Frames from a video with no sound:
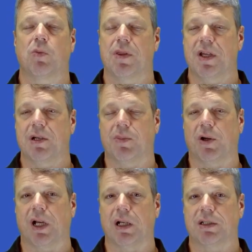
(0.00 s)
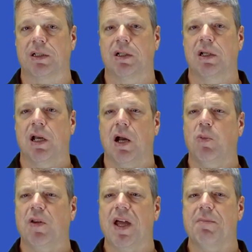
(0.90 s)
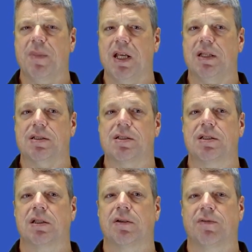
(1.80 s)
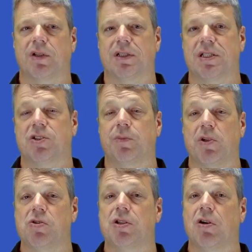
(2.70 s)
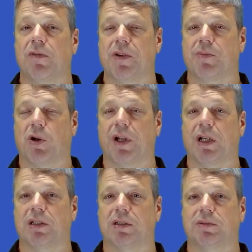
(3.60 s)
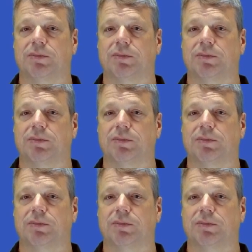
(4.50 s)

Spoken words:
within a product and what that means for the distribution of the product.